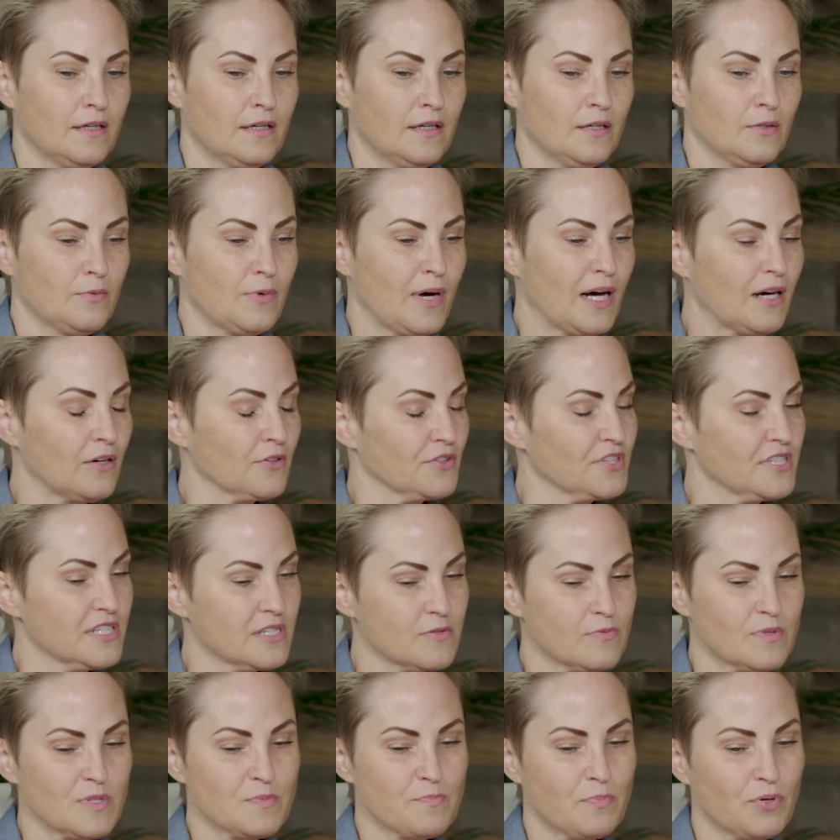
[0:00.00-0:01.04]
wow, this
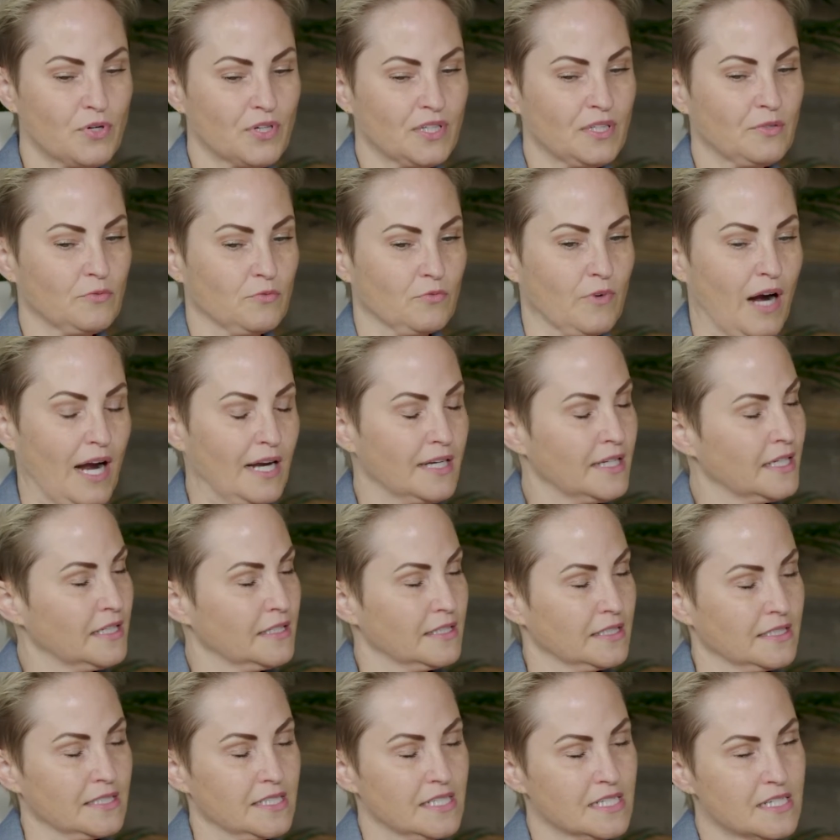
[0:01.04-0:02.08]
was put in writing
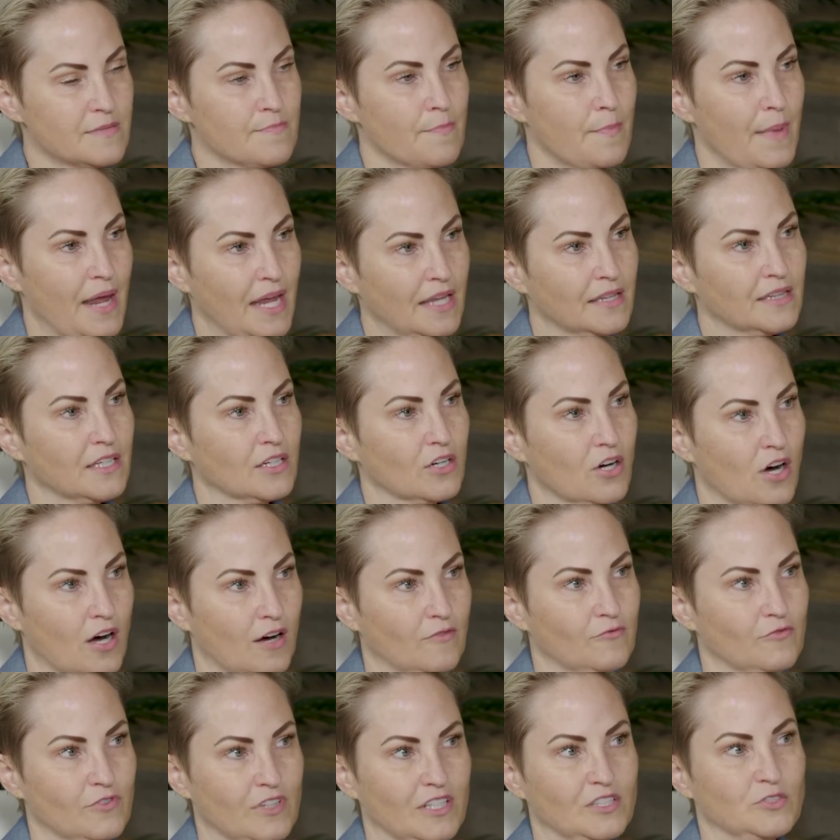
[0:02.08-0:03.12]
and this made the
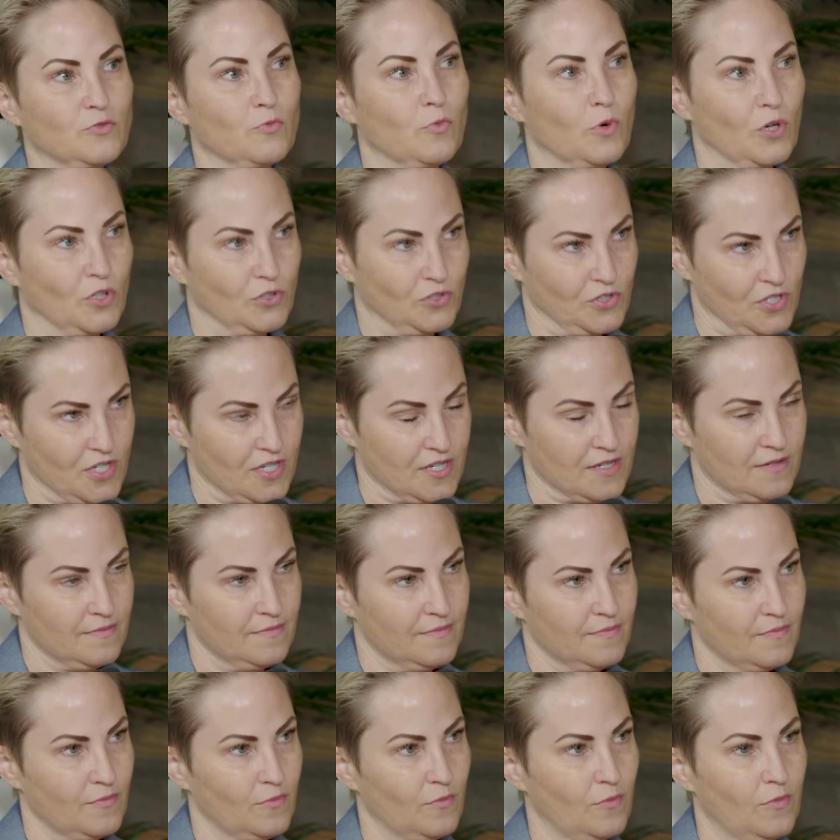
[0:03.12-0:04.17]
conflict worse.
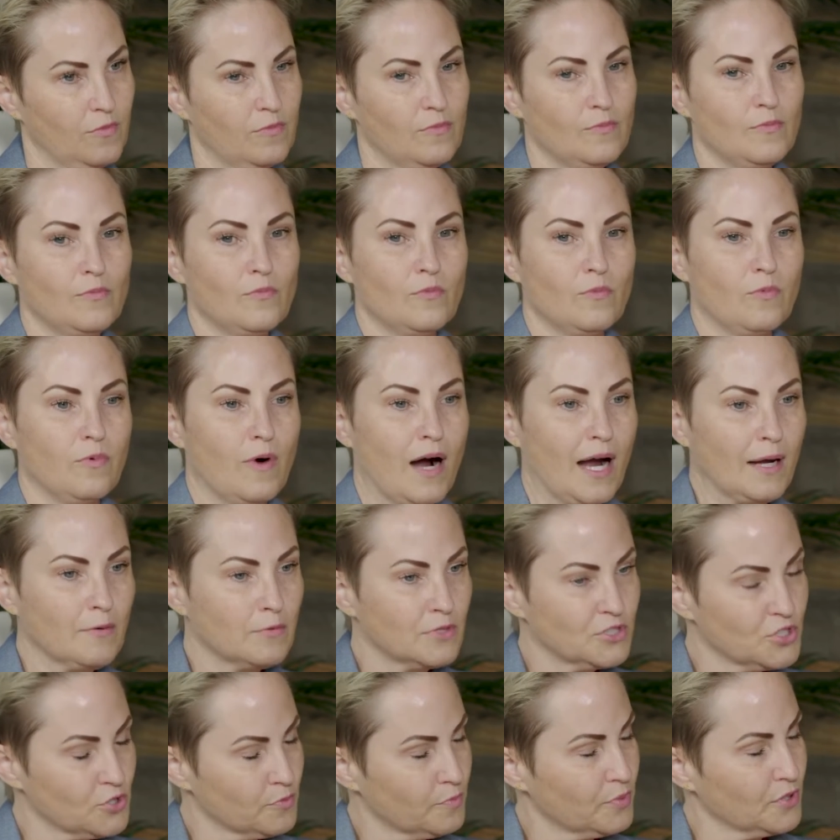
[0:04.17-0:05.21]
Why
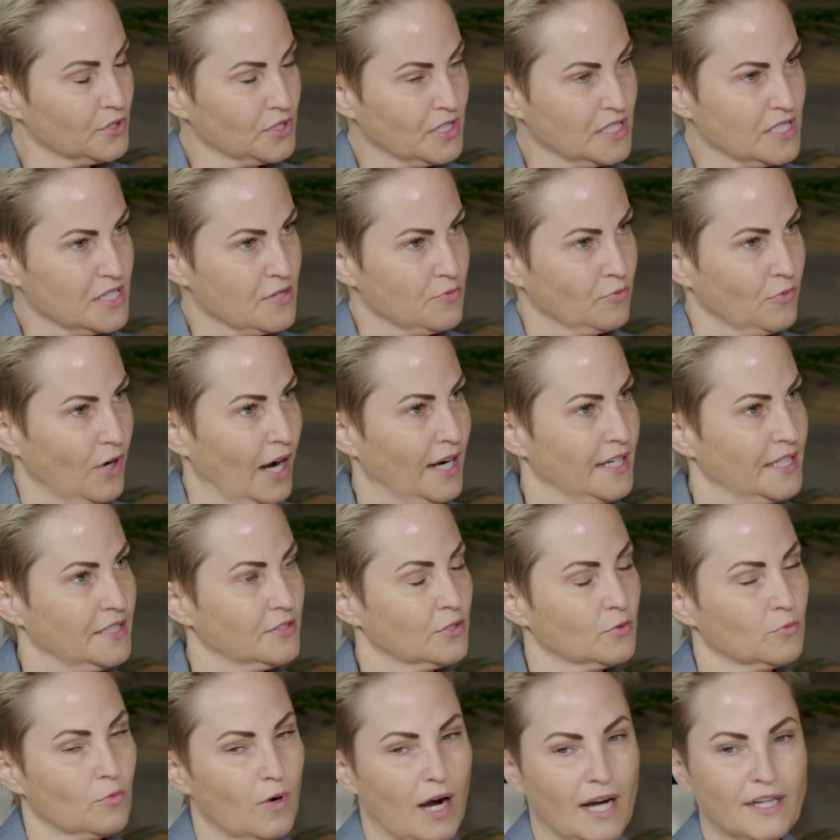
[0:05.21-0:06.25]
would you put this in writing?
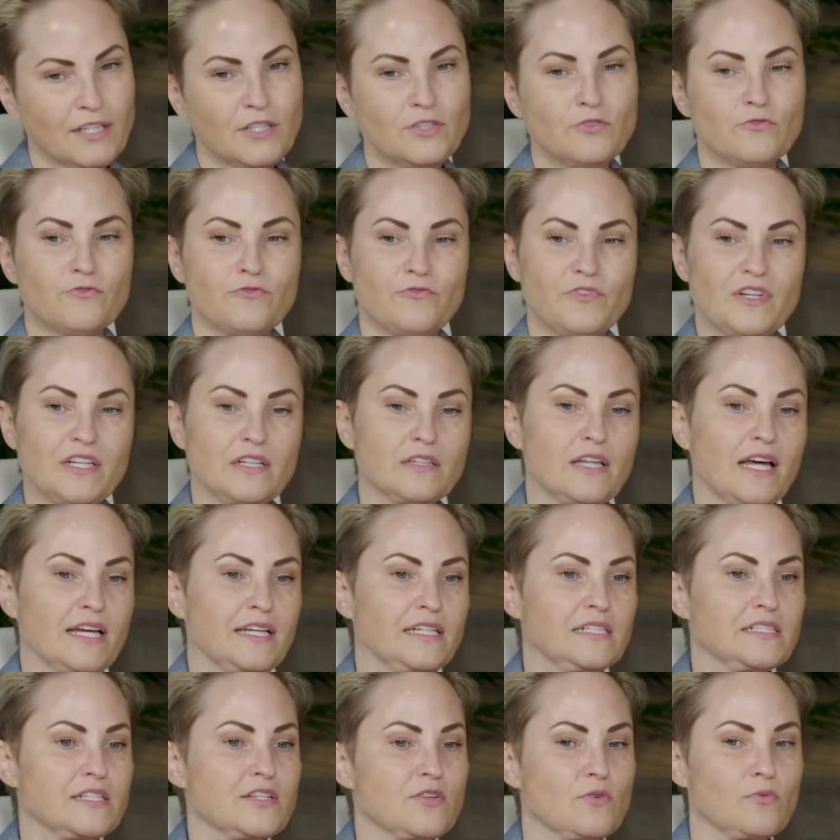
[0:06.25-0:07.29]
Or why do you feel like
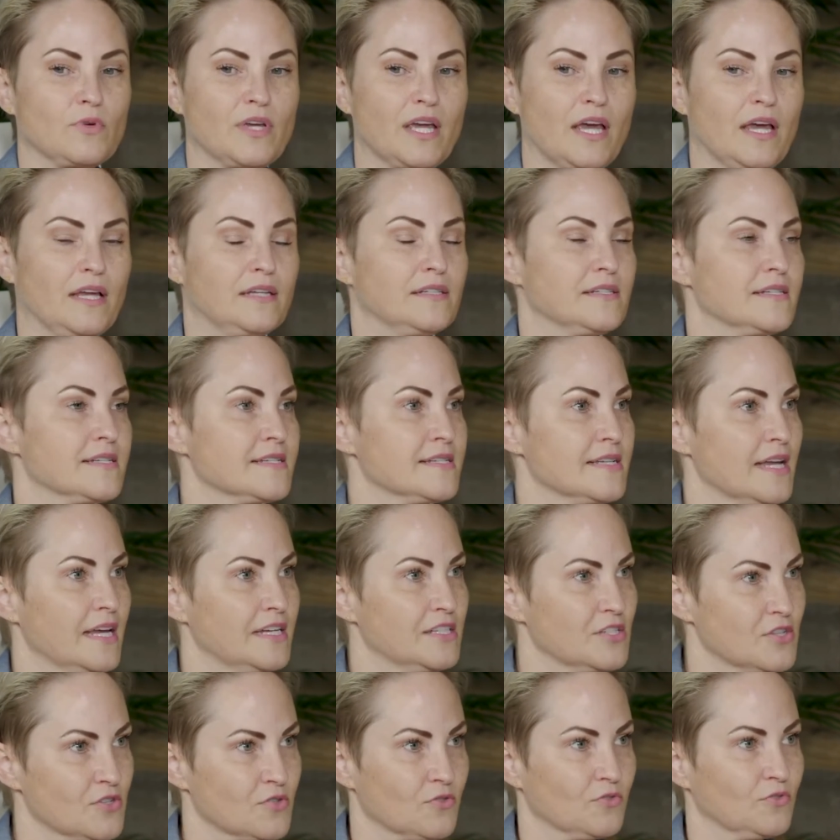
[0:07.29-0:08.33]
it's okay to say
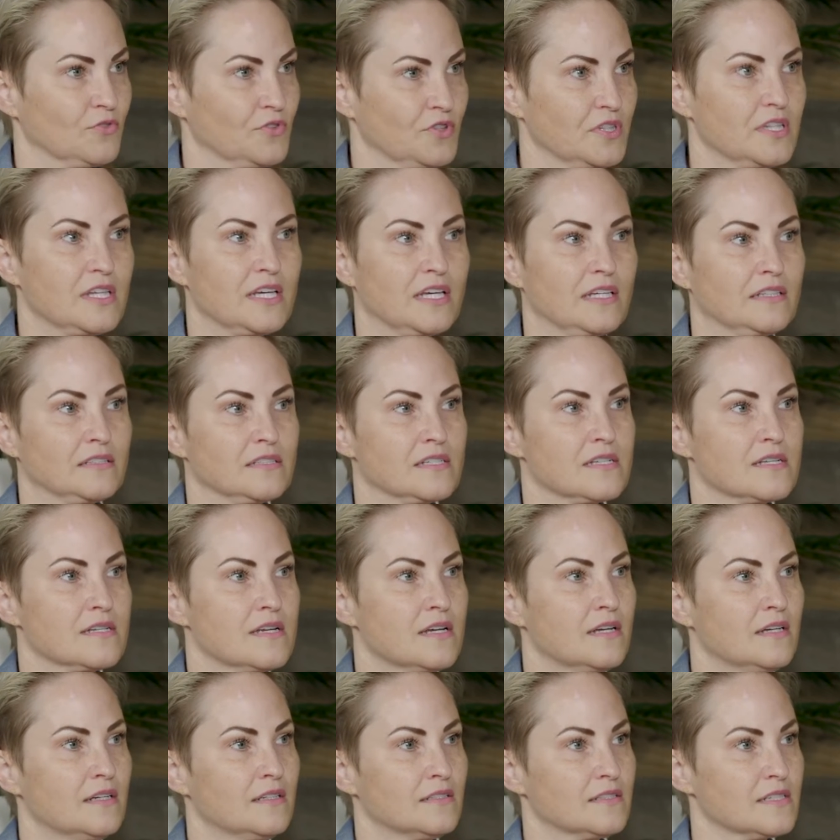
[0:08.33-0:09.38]
certain things
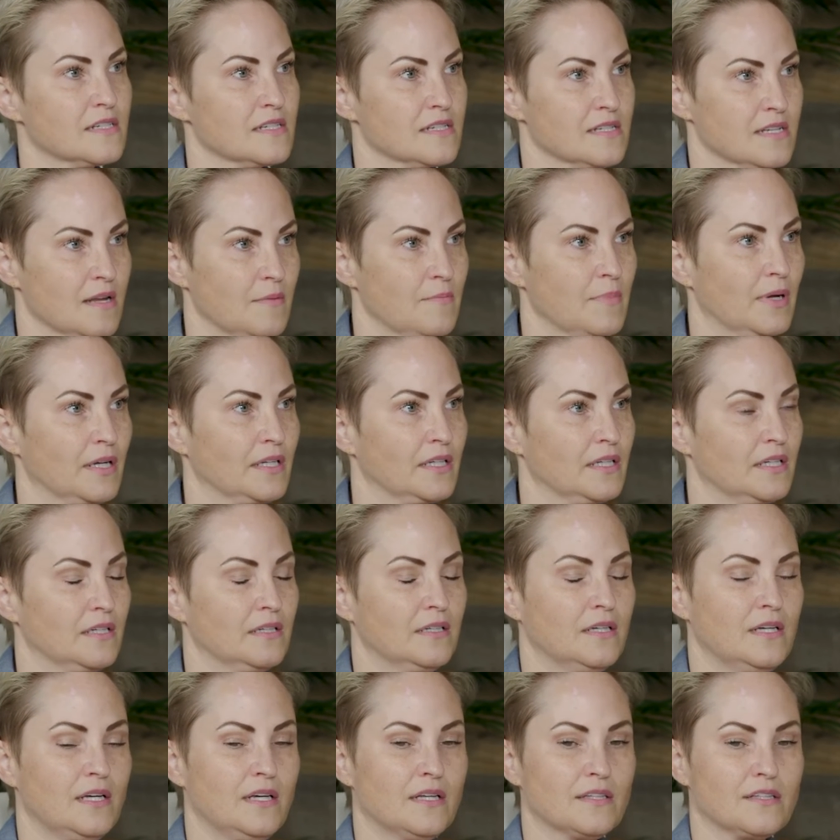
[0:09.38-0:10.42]
to somebody
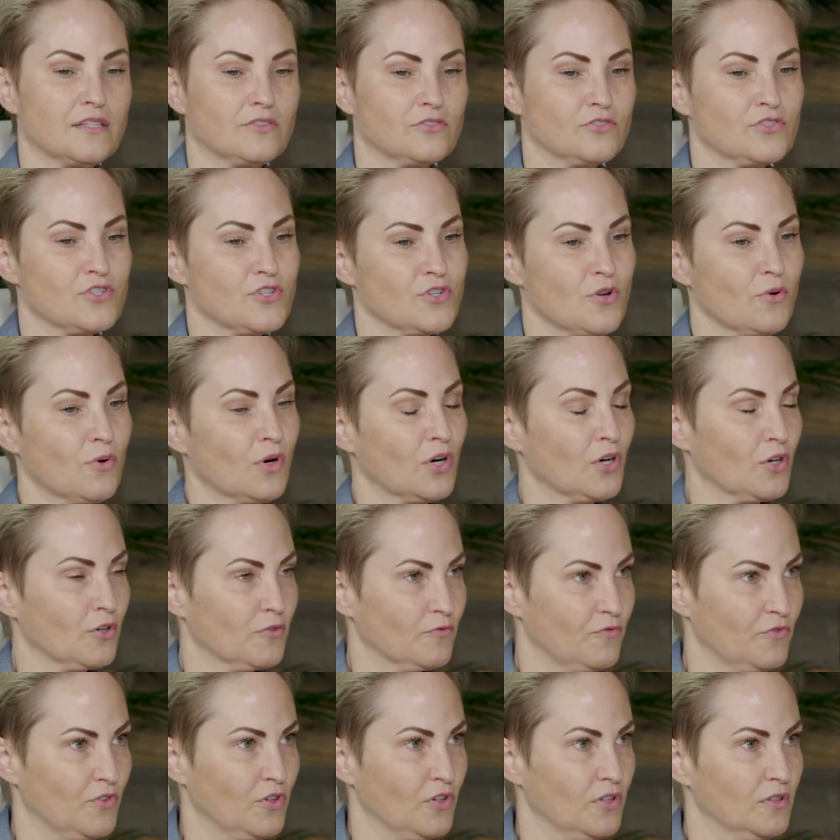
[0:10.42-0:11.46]
that are so
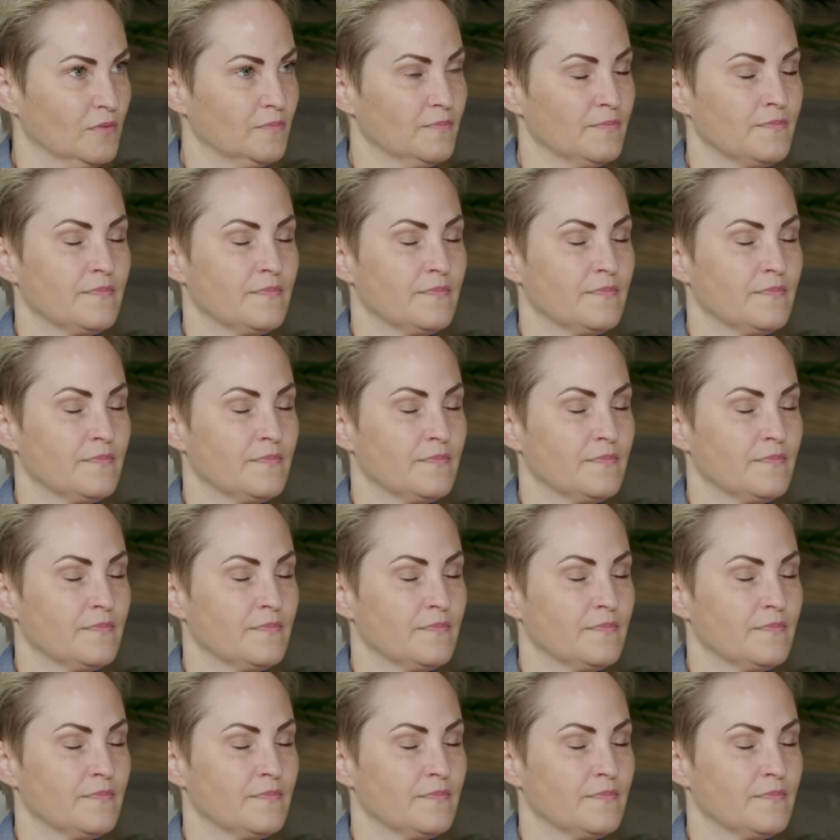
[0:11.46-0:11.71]
hurtful?